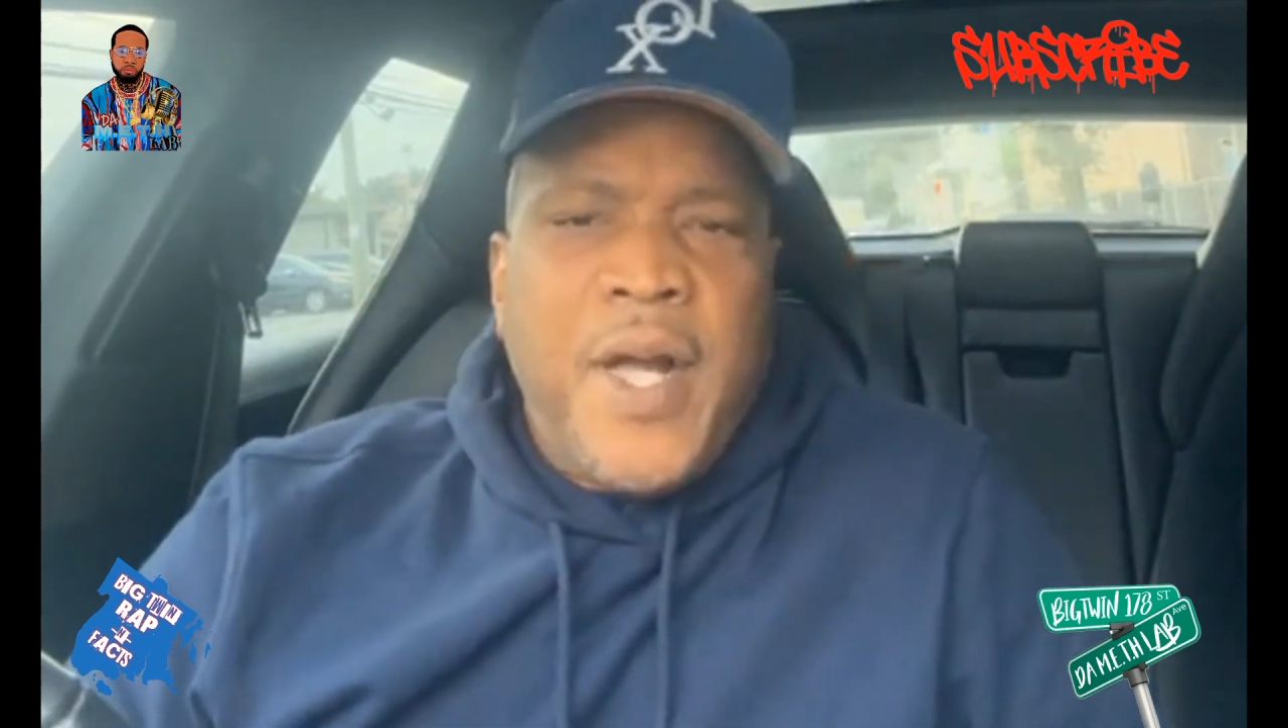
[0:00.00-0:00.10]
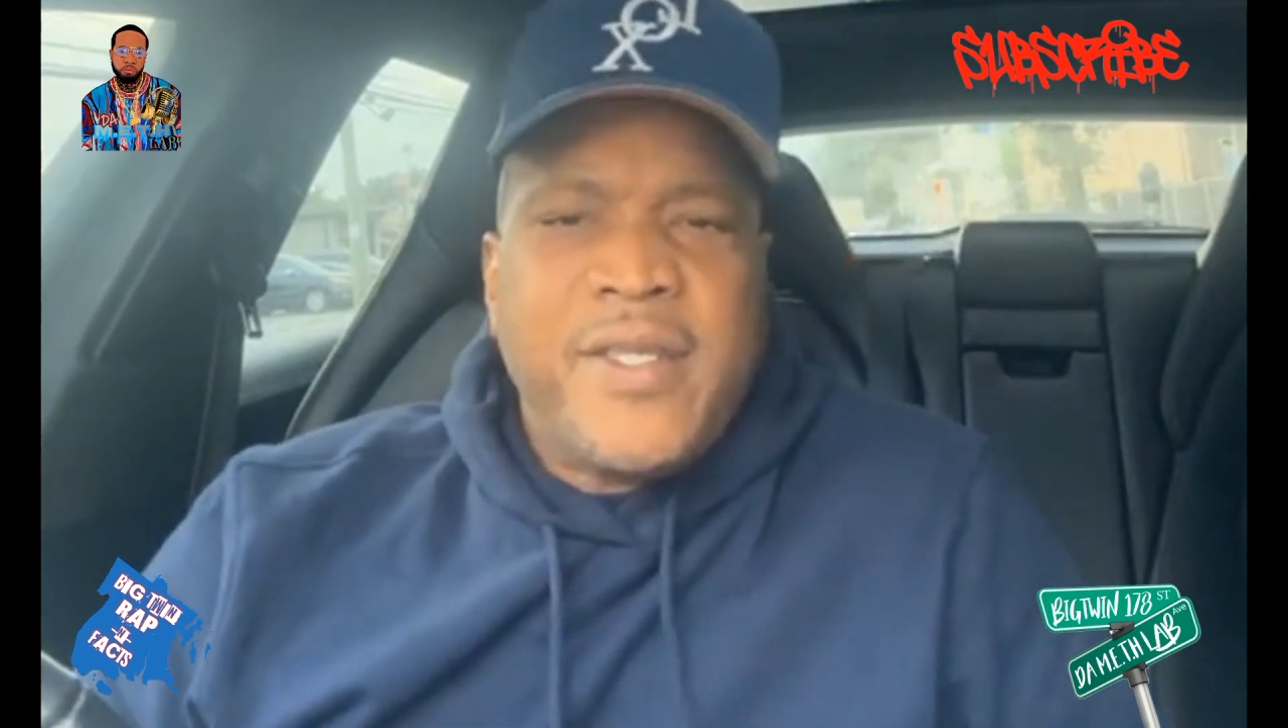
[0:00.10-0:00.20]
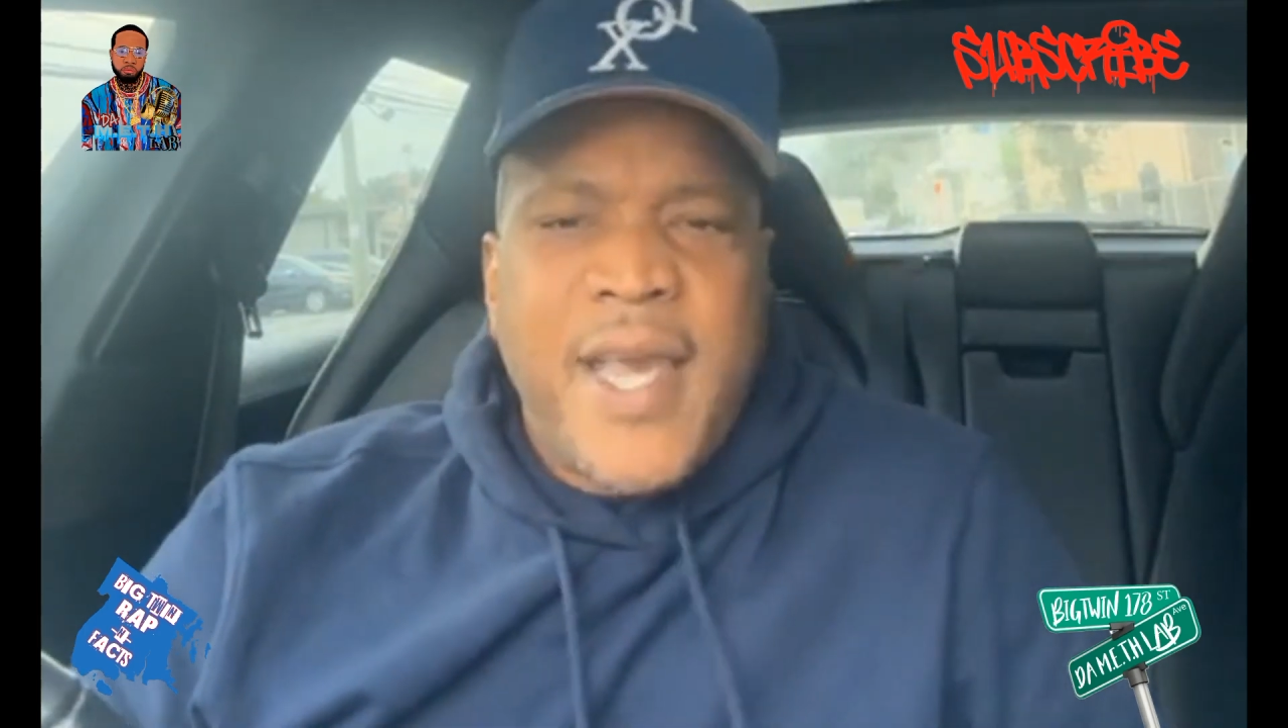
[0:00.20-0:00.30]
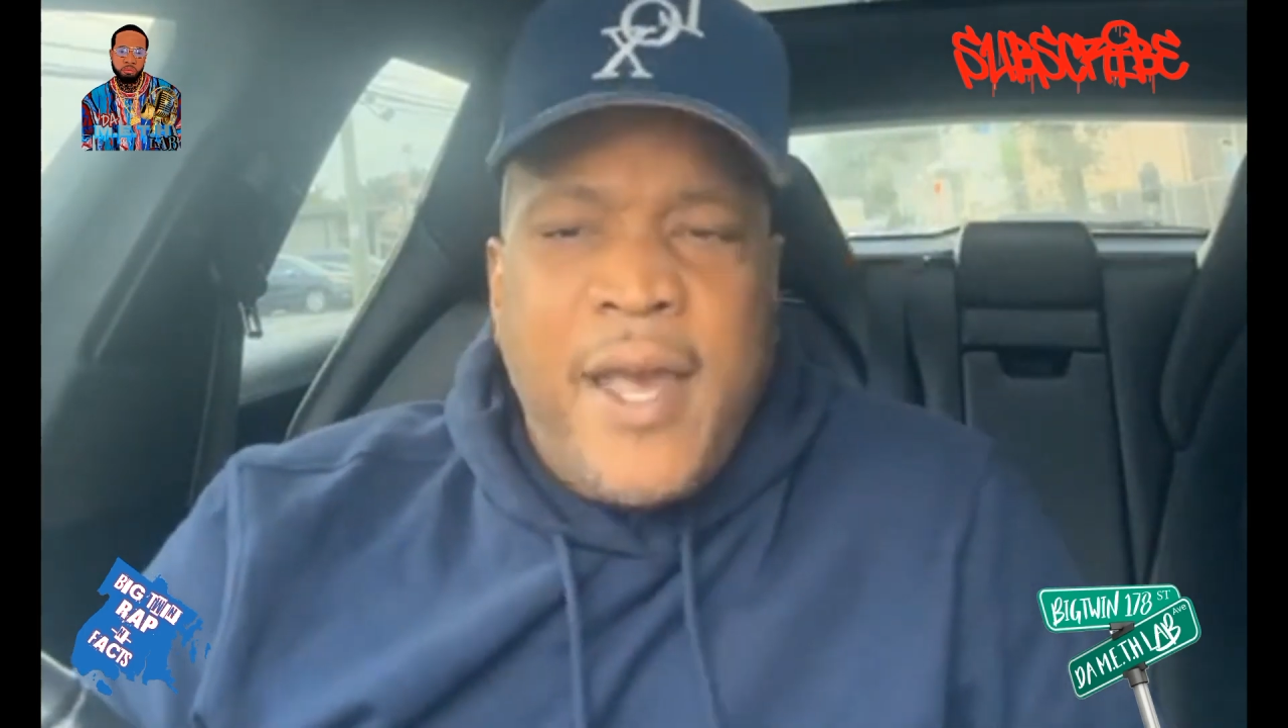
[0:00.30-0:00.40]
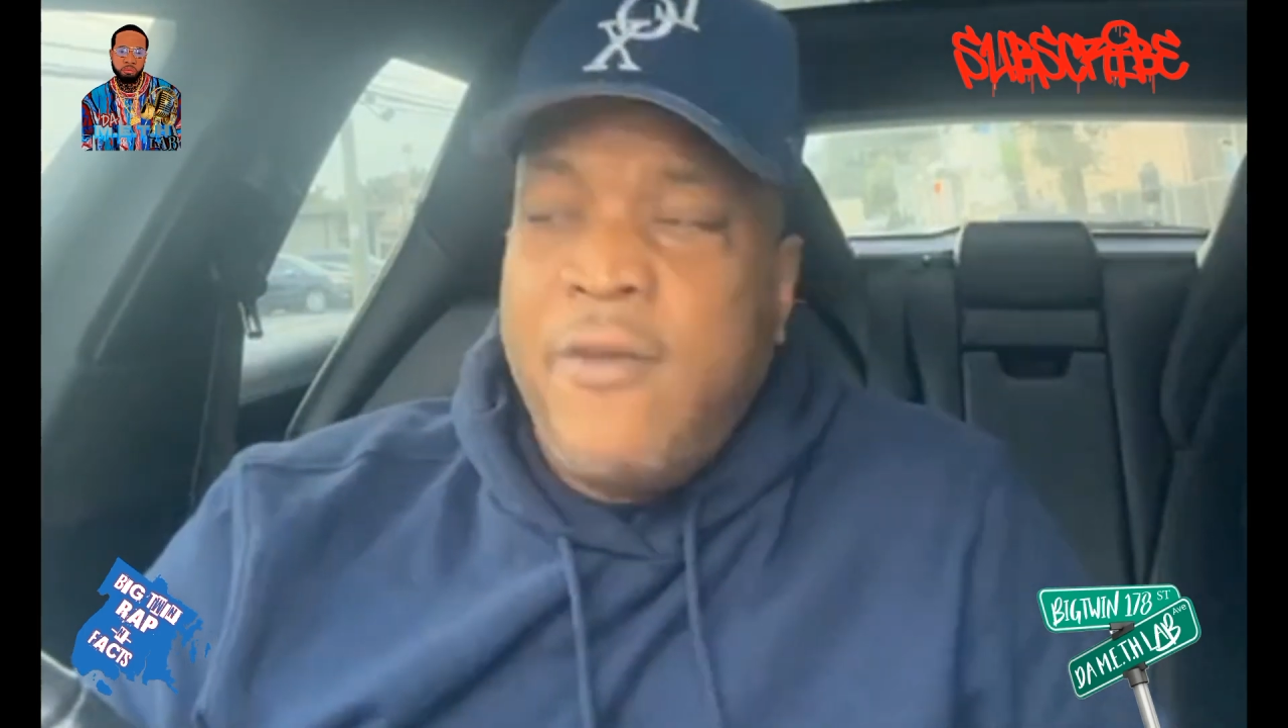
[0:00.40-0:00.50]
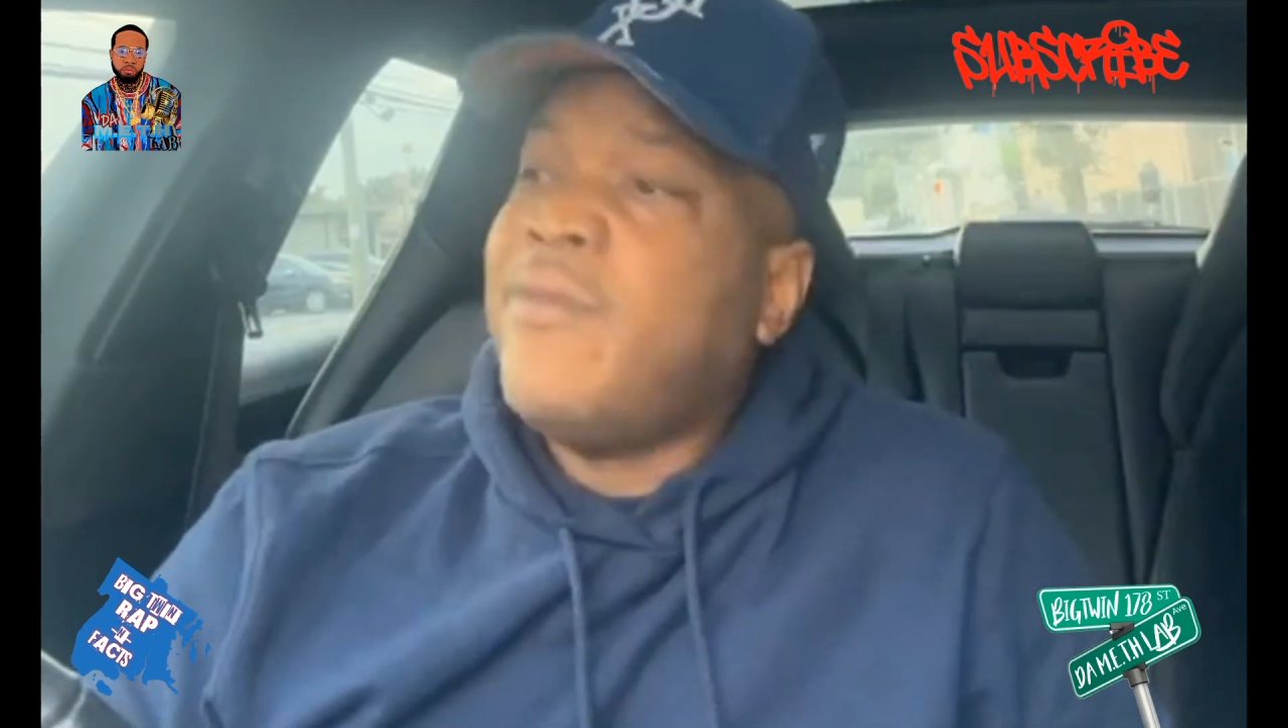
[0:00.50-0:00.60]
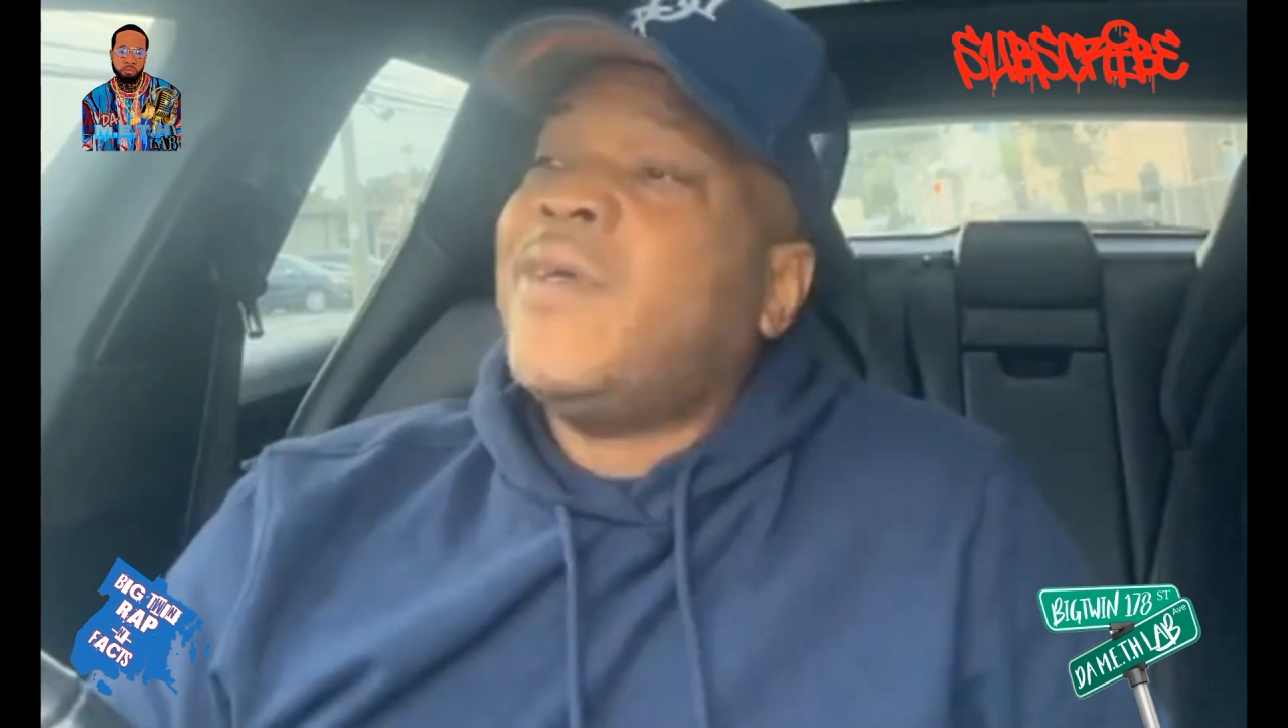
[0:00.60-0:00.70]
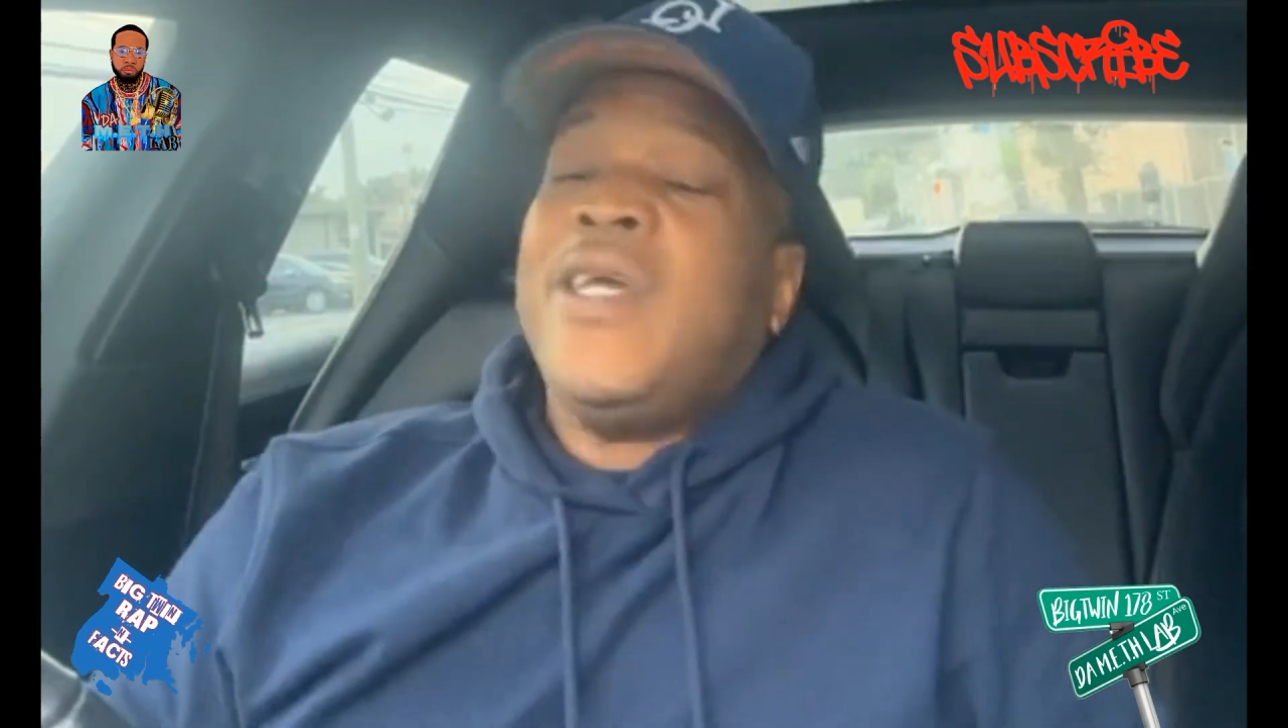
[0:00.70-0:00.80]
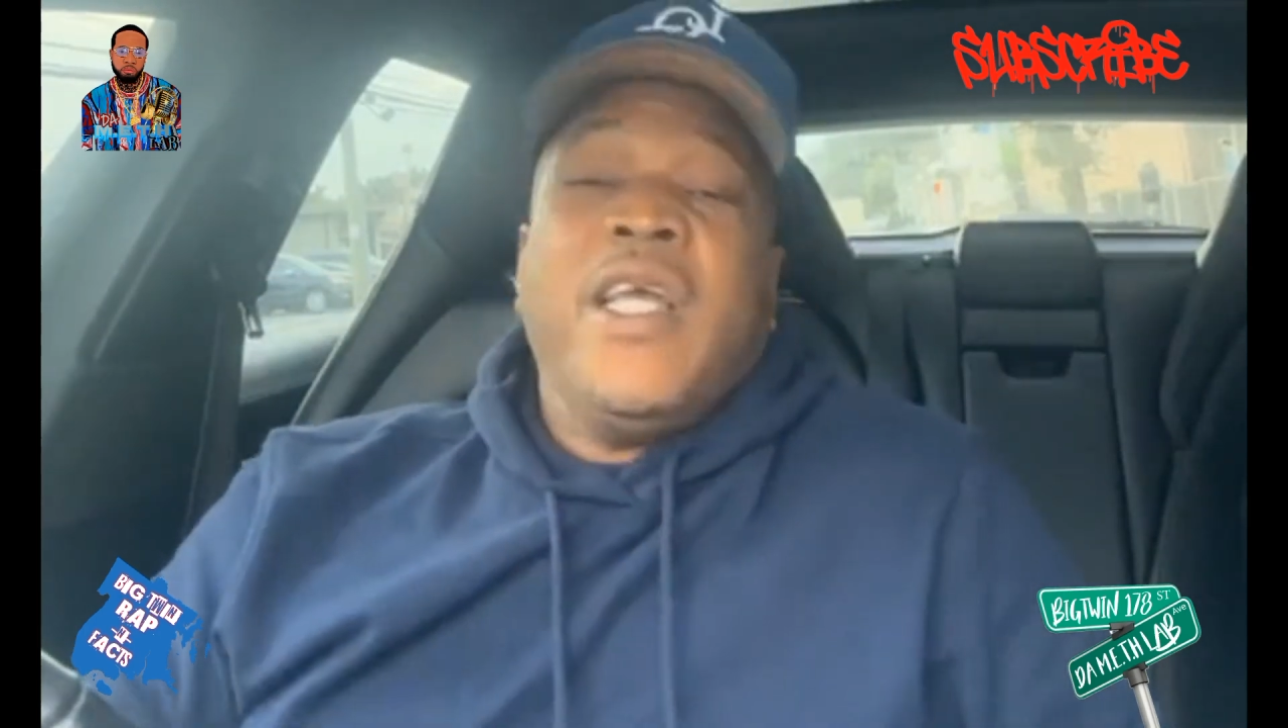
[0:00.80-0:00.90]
in my town?